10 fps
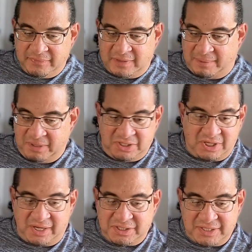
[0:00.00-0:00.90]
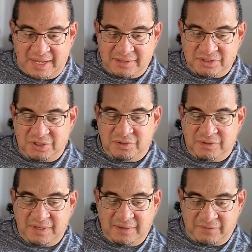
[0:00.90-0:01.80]
How many touchdowns do you
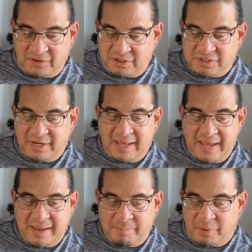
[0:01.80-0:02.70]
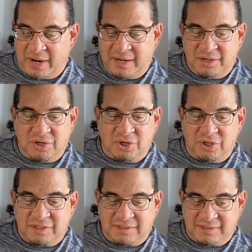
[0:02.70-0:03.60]
think Furr's going to have? Brandon
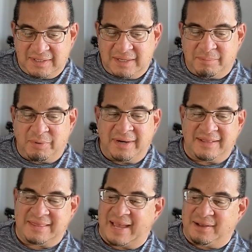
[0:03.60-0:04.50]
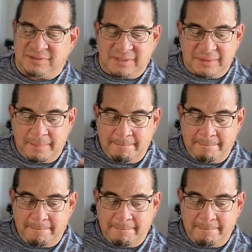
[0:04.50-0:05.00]
Cooks, is he going to break 1,000?